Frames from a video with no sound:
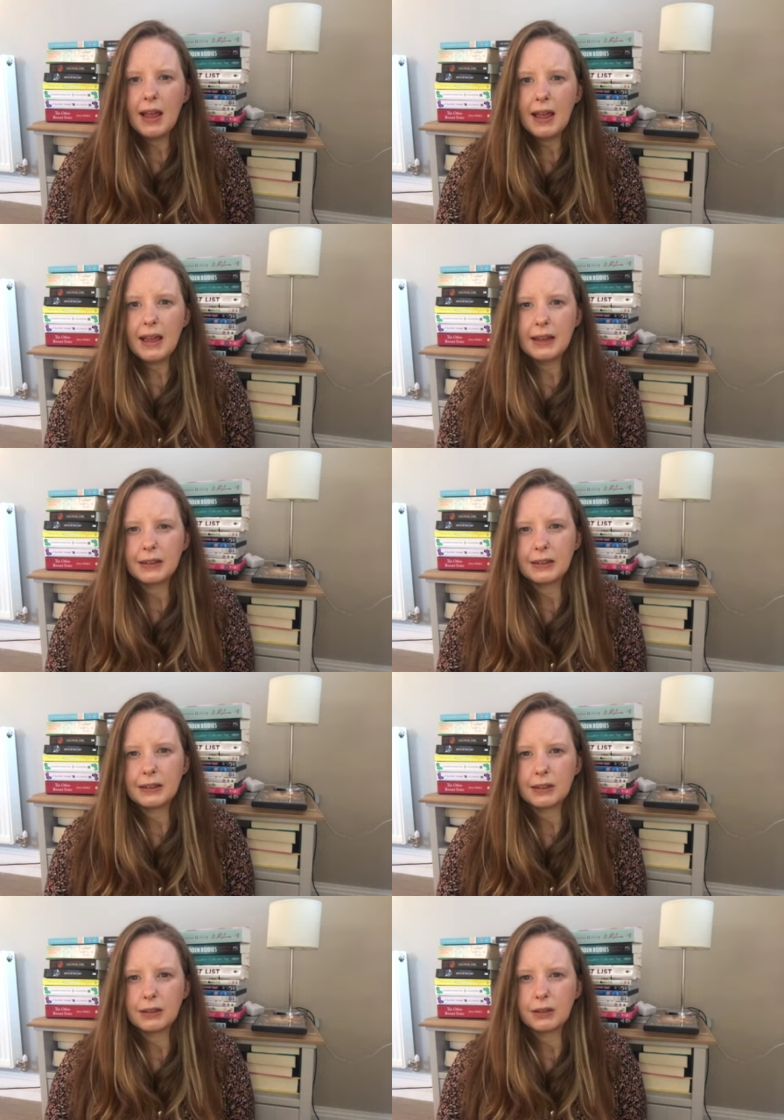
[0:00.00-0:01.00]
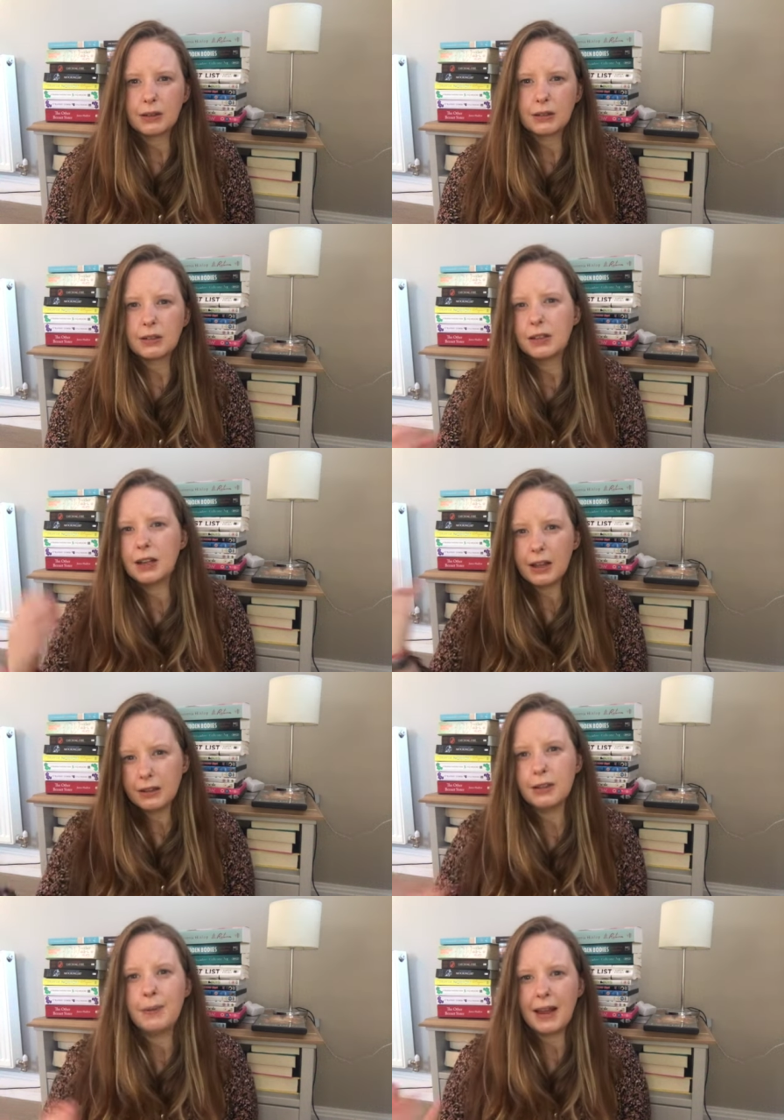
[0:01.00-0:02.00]
it slows
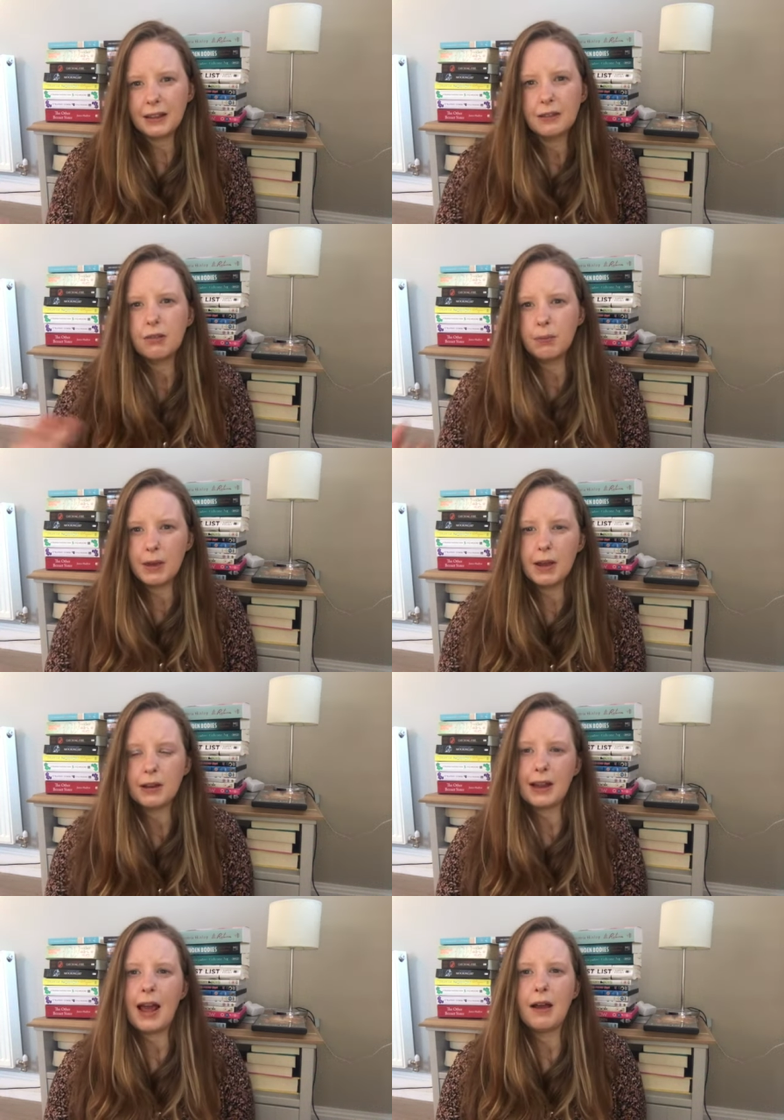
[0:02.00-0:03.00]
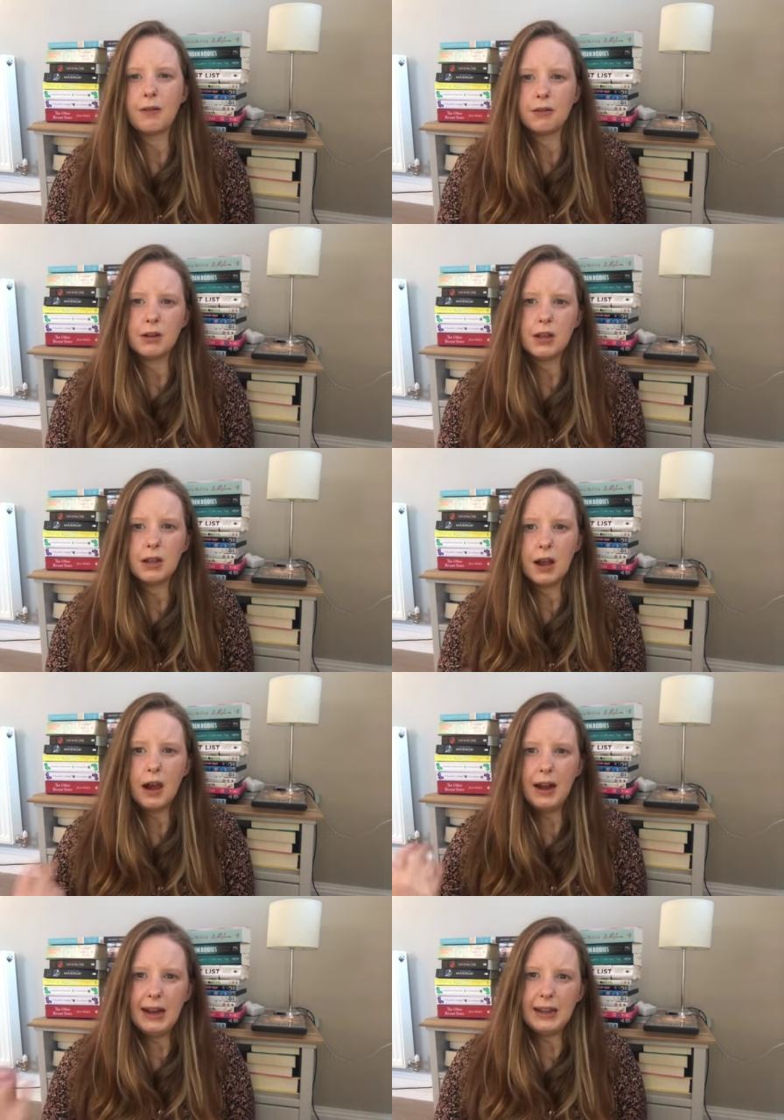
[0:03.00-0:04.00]
the pace of the book down
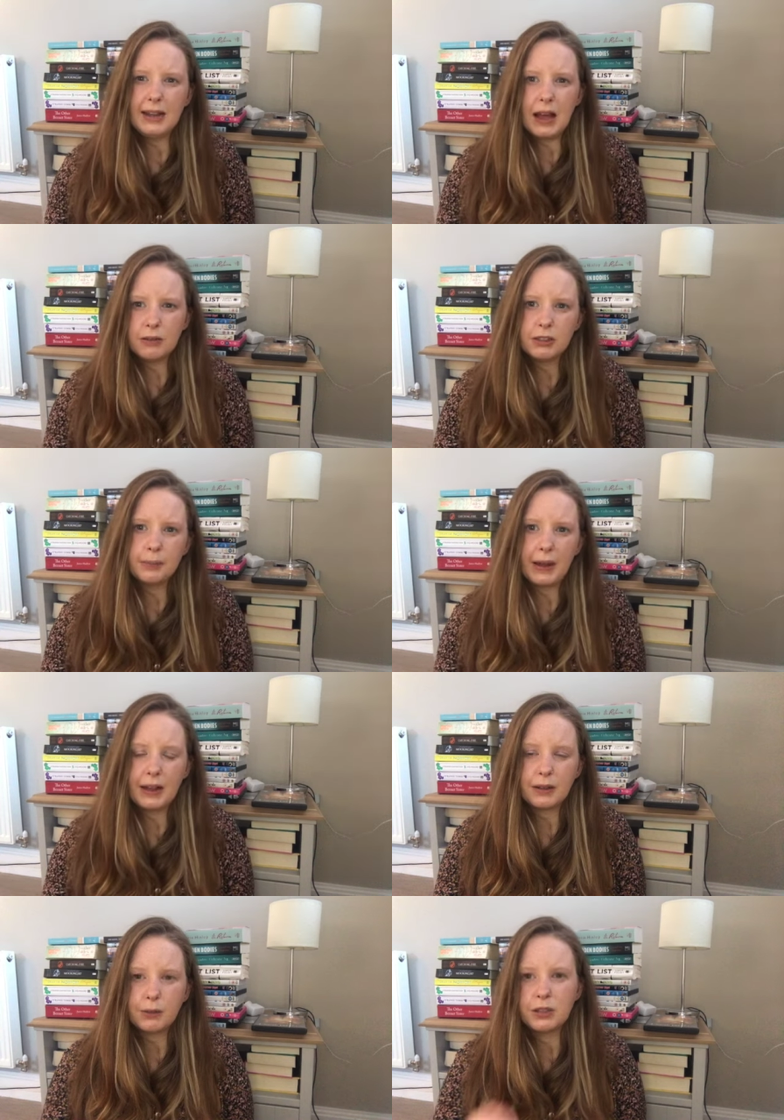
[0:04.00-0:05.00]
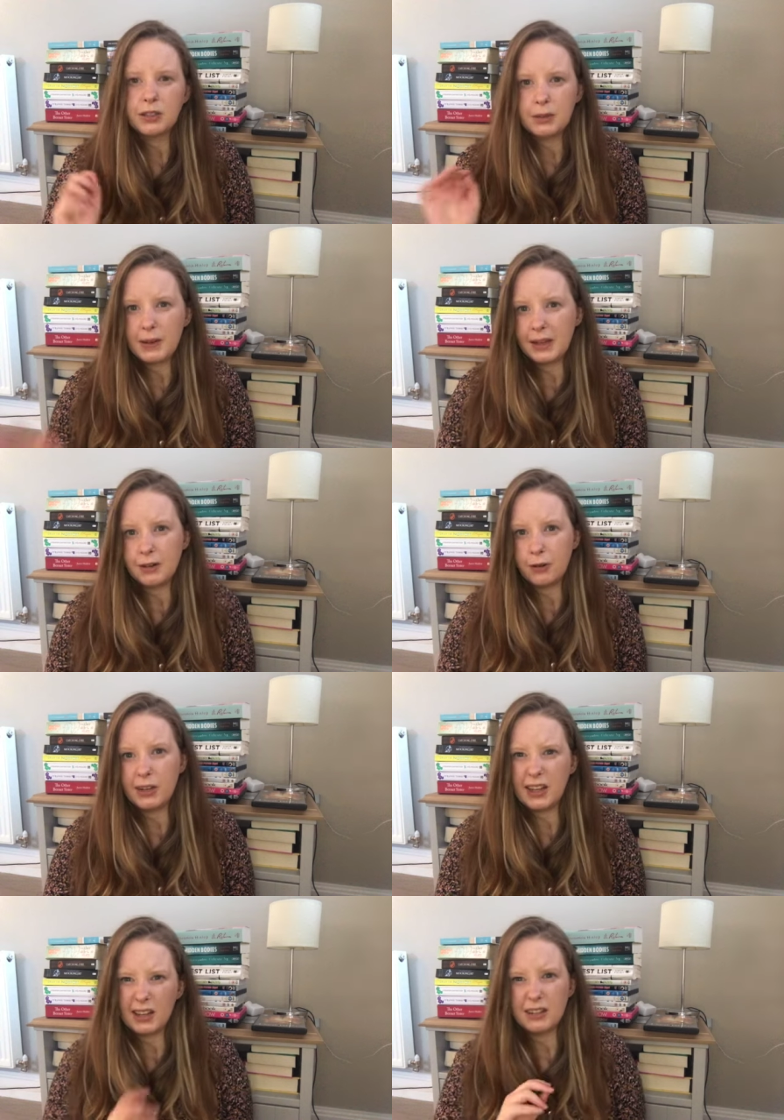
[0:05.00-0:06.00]
in that respect, which is a bit
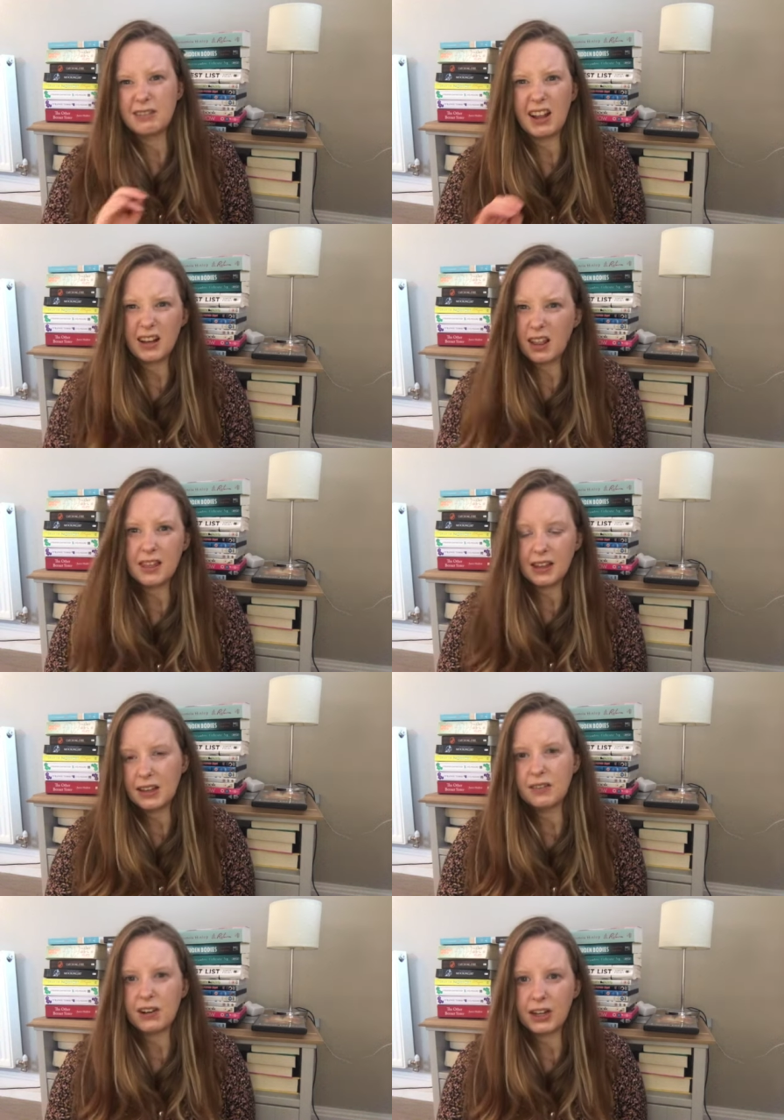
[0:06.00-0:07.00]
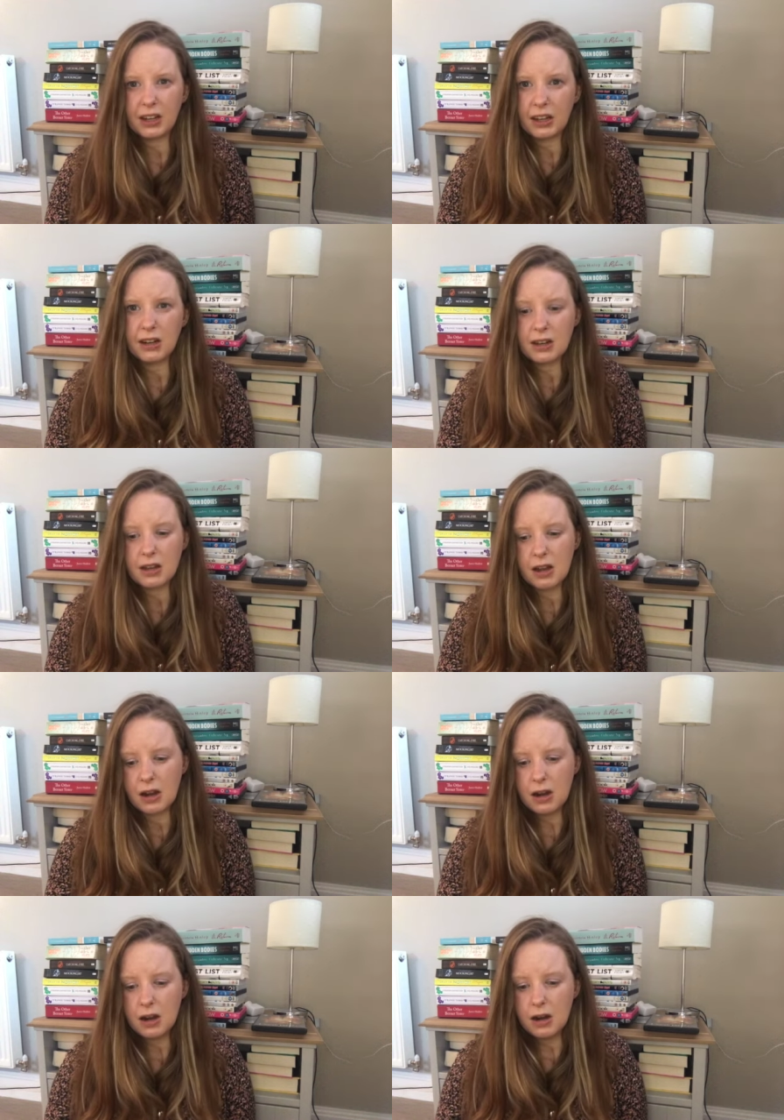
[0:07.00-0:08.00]
annoying, and I don't think it's very good.
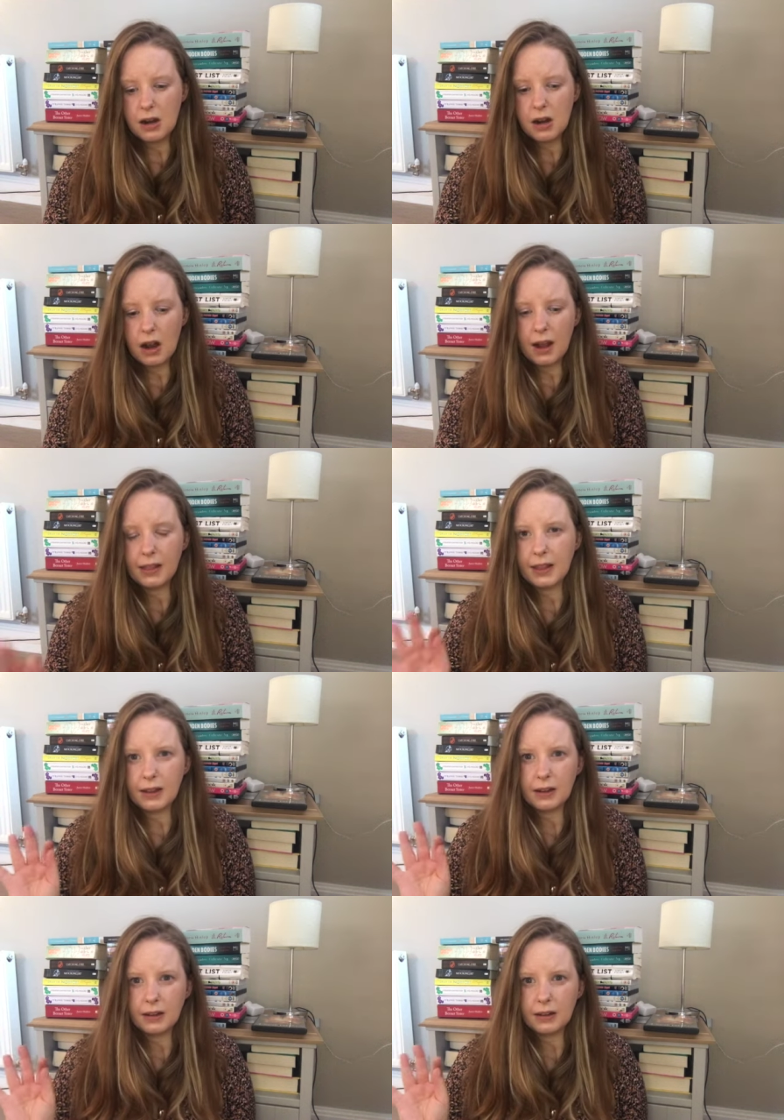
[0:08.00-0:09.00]
I think